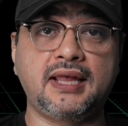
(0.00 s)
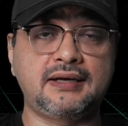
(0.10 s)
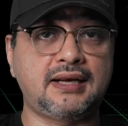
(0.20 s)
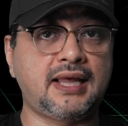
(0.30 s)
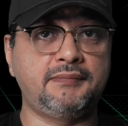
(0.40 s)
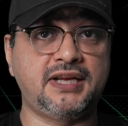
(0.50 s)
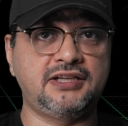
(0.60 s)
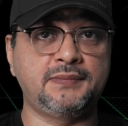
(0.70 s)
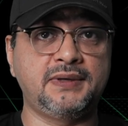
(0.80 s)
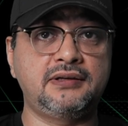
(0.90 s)
and client
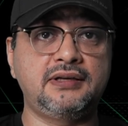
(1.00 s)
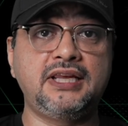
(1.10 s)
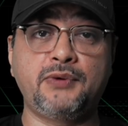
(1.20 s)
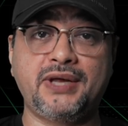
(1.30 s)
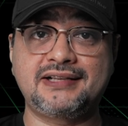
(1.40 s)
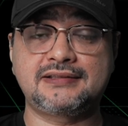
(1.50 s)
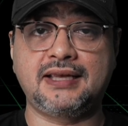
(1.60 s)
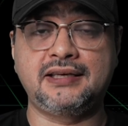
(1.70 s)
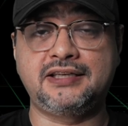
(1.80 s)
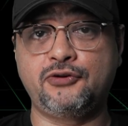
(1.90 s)
management, UX,
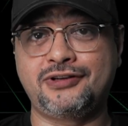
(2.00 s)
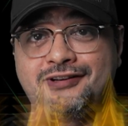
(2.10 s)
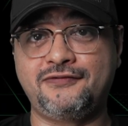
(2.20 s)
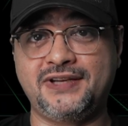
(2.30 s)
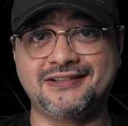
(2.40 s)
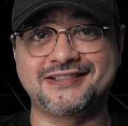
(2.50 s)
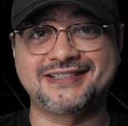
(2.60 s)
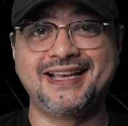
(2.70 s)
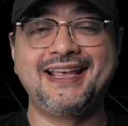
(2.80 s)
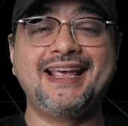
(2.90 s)
and tutorial videos.